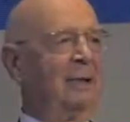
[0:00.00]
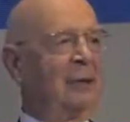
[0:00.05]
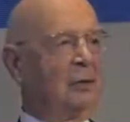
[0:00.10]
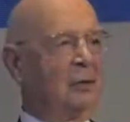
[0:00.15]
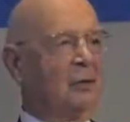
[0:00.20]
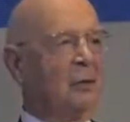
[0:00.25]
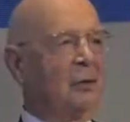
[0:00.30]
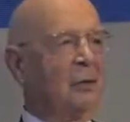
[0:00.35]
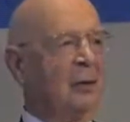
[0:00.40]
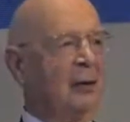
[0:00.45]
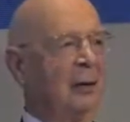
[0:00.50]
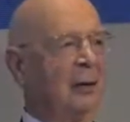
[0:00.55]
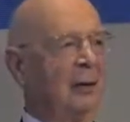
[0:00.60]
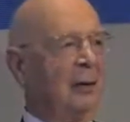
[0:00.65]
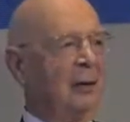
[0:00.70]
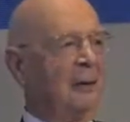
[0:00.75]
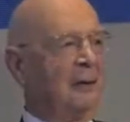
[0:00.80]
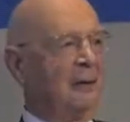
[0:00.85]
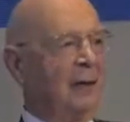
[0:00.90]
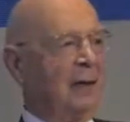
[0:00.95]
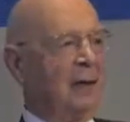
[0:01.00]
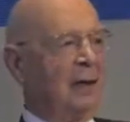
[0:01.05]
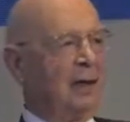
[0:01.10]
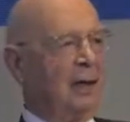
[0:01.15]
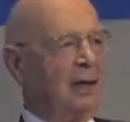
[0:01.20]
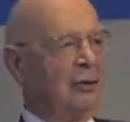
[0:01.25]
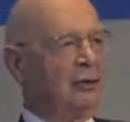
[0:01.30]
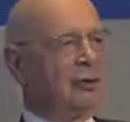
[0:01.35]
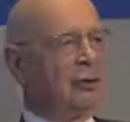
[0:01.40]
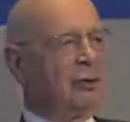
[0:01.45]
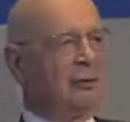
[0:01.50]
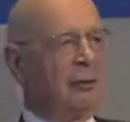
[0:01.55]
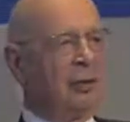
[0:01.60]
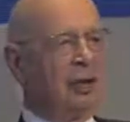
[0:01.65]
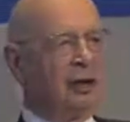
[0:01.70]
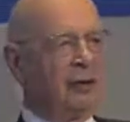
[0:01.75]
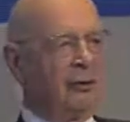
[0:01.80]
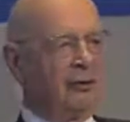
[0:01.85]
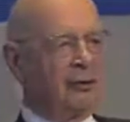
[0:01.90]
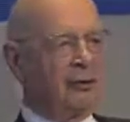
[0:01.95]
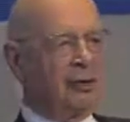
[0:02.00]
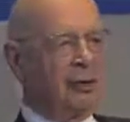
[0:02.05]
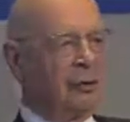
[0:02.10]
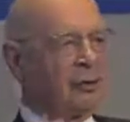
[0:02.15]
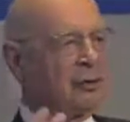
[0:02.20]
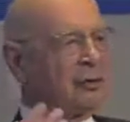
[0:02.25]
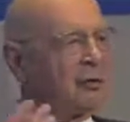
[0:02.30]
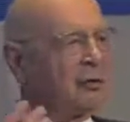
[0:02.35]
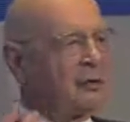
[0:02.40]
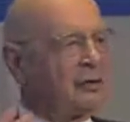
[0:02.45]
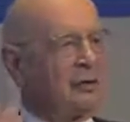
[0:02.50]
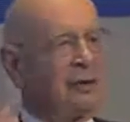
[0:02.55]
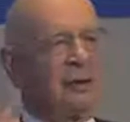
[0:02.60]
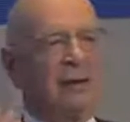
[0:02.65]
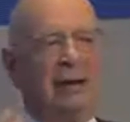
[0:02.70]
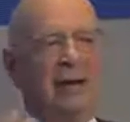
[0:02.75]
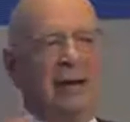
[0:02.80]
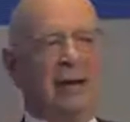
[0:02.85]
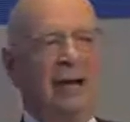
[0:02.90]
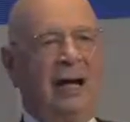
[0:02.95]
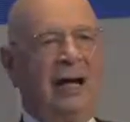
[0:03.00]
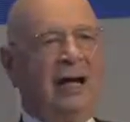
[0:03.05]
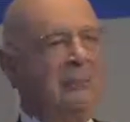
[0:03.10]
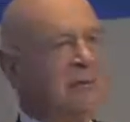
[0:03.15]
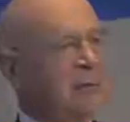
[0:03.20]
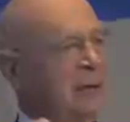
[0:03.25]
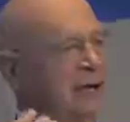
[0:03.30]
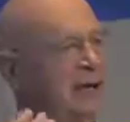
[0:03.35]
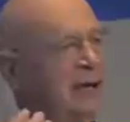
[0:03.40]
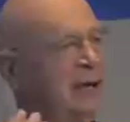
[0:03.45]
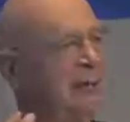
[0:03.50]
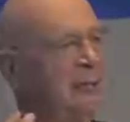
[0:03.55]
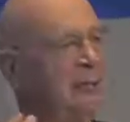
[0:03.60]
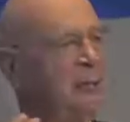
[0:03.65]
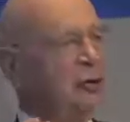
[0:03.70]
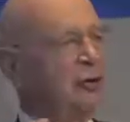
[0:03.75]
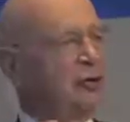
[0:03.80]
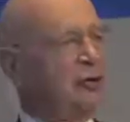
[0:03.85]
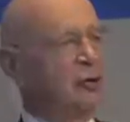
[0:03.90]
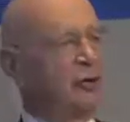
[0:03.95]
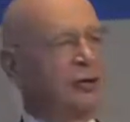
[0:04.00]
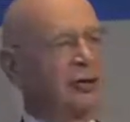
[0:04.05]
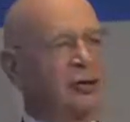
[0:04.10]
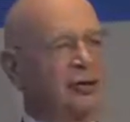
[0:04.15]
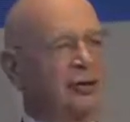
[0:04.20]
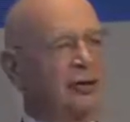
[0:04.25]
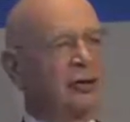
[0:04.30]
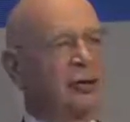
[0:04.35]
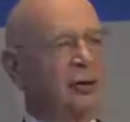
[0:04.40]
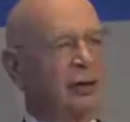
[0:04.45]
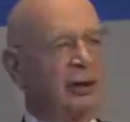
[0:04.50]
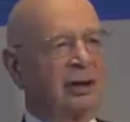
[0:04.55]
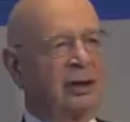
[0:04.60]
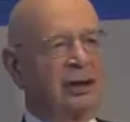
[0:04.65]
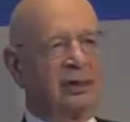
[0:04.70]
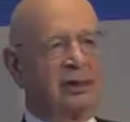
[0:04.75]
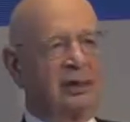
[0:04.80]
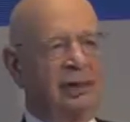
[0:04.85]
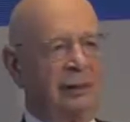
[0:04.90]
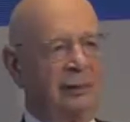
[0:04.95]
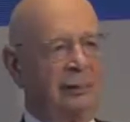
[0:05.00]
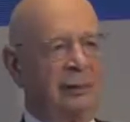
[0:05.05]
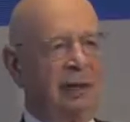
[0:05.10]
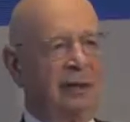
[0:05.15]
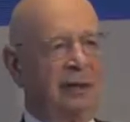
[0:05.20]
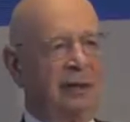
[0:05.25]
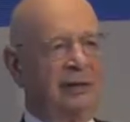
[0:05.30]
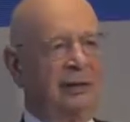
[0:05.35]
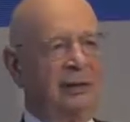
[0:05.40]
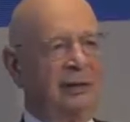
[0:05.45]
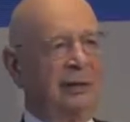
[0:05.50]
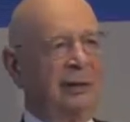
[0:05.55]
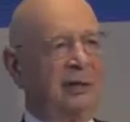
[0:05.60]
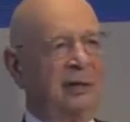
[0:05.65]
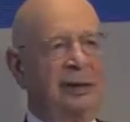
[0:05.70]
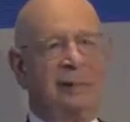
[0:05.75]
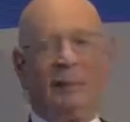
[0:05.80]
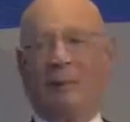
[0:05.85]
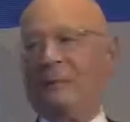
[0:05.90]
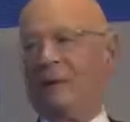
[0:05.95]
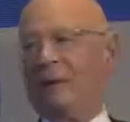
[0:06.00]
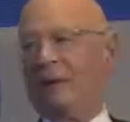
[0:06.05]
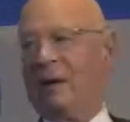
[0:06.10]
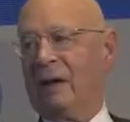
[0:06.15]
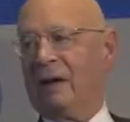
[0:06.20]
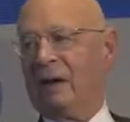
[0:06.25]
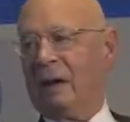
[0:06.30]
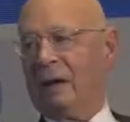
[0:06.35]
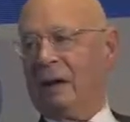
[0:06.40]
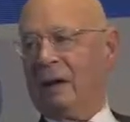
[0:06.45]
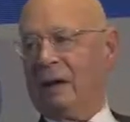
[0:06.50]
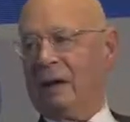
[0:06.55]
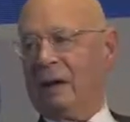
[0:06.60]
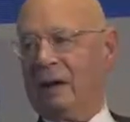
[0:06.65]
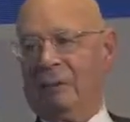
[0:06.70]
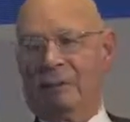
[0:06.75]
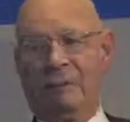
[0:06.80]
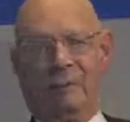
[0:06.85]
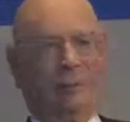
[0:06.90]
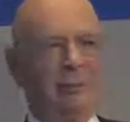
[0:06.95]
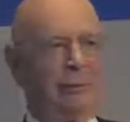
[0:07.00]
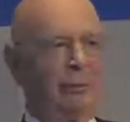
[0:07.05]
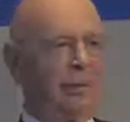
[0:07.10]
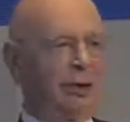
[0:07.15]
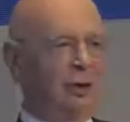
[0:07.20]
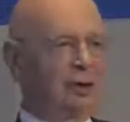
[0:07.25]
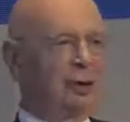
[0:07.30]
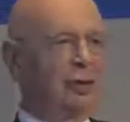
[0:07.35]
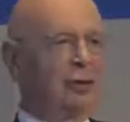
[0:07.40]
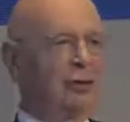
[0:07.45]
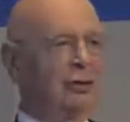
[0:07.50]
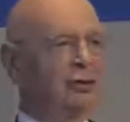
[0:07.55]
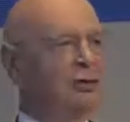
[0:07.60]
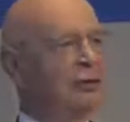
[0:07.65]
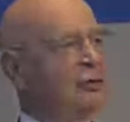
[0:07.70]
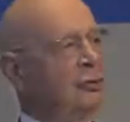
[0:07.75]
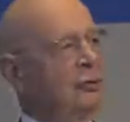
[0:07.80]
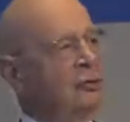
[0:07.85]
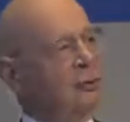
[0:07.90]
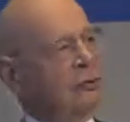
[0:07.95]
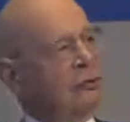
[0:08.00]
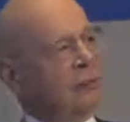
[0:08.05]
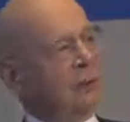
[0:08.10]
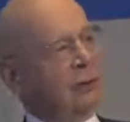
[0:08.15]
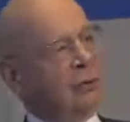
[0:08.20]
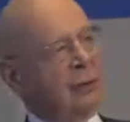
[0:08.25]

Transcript: Google. And you are one of those unbelievable success stories. I mean, which also